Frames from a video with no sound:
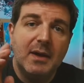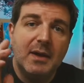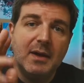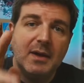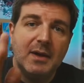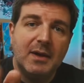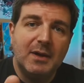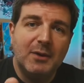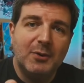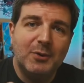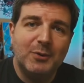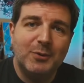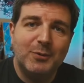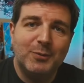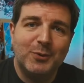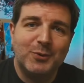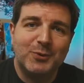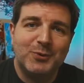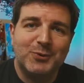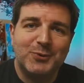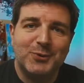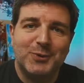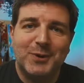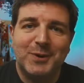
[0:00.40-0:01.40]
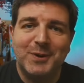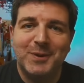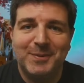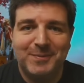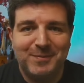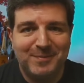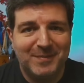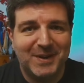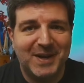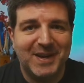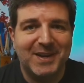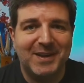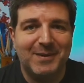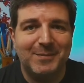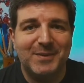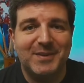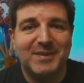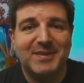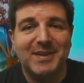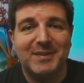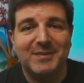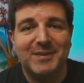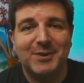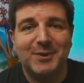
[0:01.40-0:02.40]
Hello, bonjour, my name
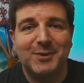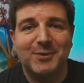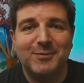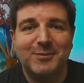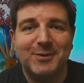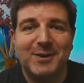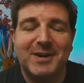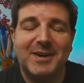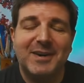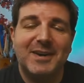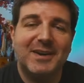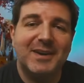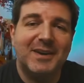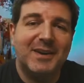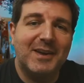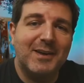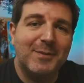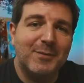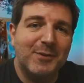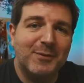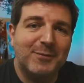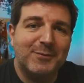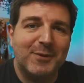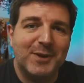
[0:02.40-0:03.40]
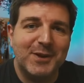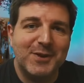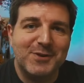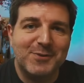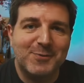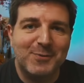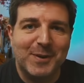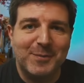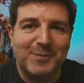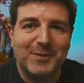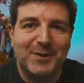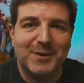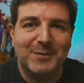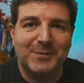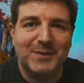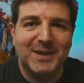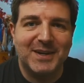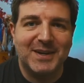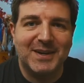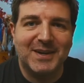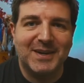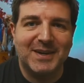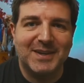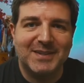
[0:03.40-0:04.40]
is David Revoy and I'm a French
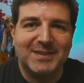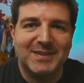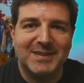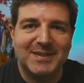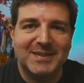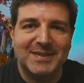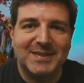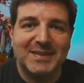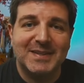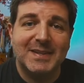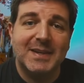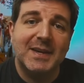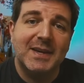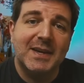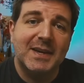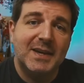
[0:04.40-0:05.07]
webcomic artist.